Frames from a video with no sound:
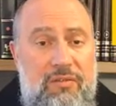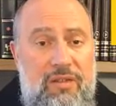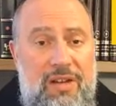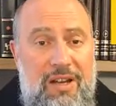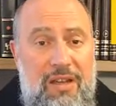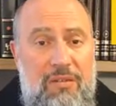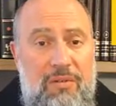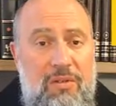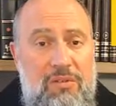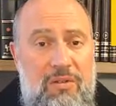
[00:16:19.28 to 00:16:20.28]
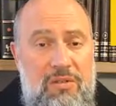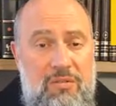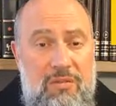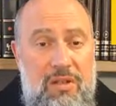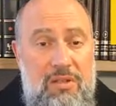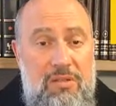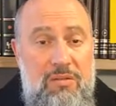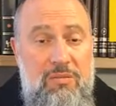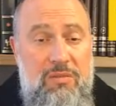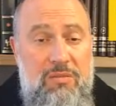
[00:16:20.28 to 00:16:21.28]
for any length, because
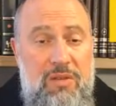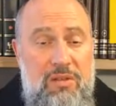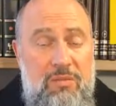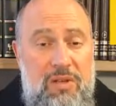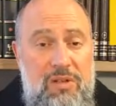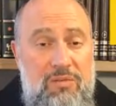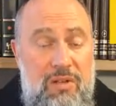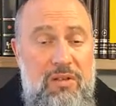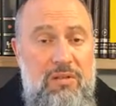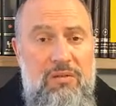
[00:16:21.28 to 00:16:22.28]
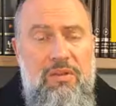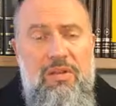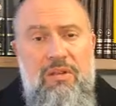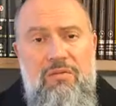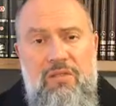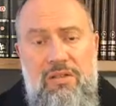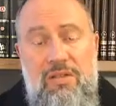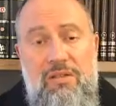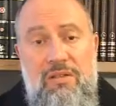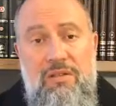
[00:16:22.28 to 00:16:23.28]
what one is really doing, if one
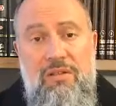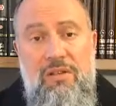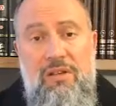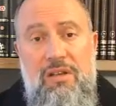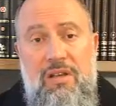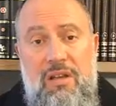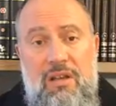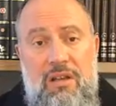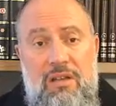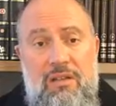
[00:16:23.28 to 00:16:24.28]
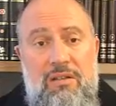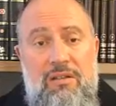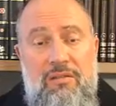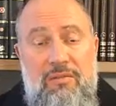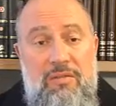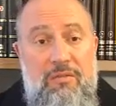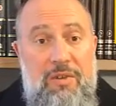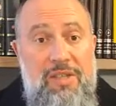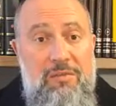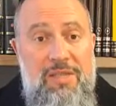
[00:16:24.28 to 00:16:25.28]
does so, if
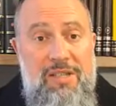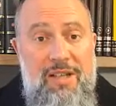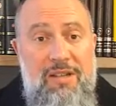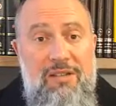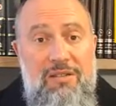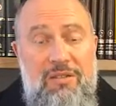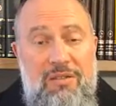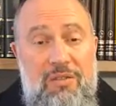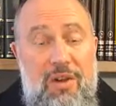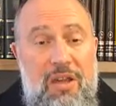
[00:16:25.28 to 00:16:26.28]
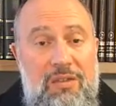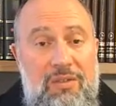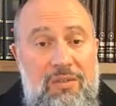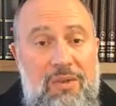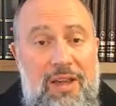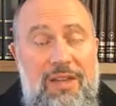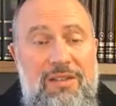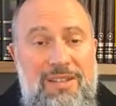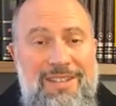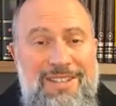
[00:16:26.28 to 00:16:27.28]
one is misled into trying to
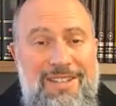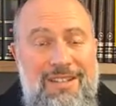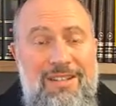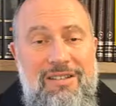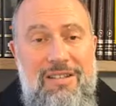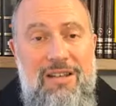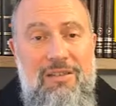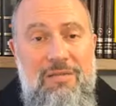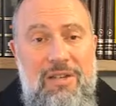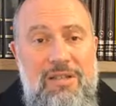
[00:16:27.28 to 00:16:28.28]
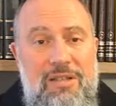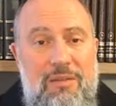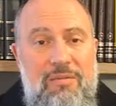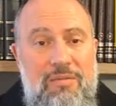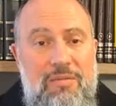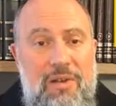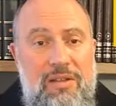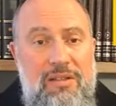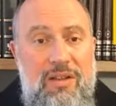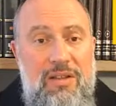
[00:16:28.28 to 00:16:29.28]
lengthen a d sound, one ends up with
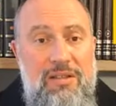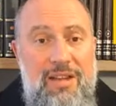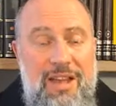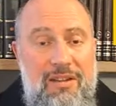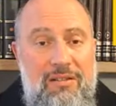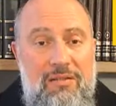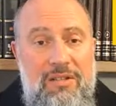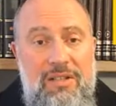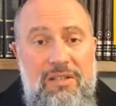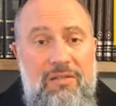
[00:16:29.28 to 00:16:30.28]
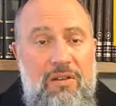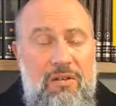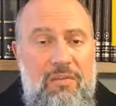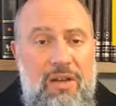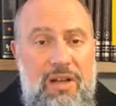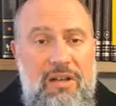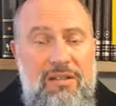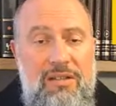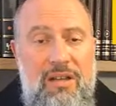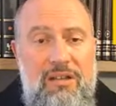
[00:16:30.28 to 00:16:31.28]
pronouncing it as an n, or a d followed by an
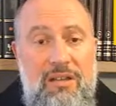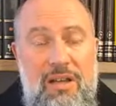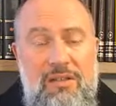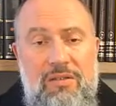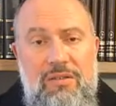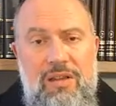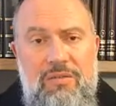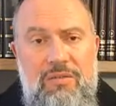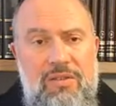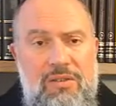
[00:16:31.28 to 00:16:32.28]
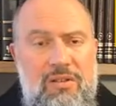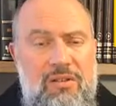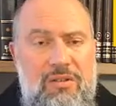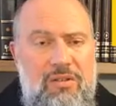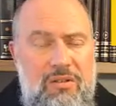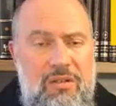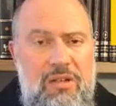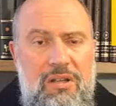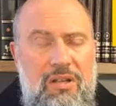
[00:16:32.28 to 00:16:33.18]
n sound, a nasal sound, which is not at all